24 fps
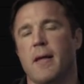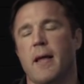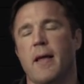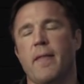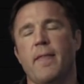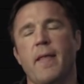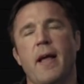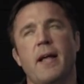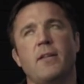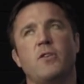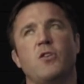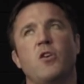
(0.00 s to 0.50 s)

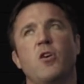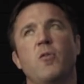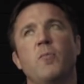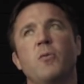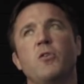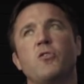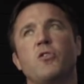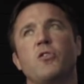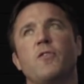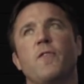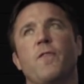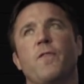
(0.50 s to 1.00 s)
And that's
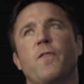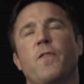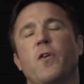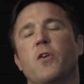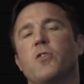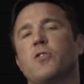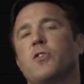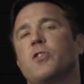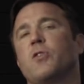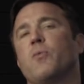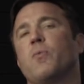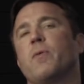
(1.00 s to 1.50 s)
almost the
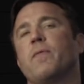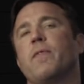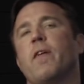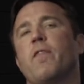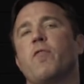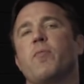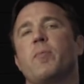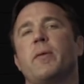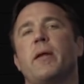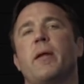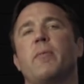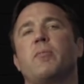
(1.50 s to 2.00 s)
first that we've
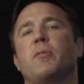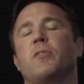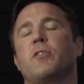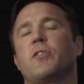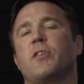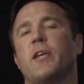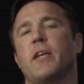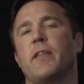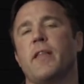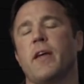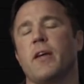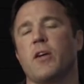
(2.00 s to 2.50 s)
ever been able to
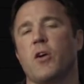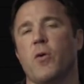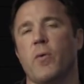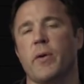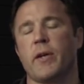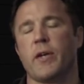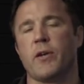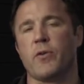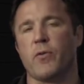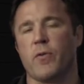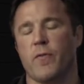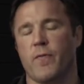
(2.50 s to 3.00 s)
say that
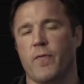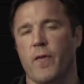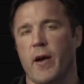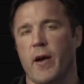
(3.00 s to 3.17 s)
going into a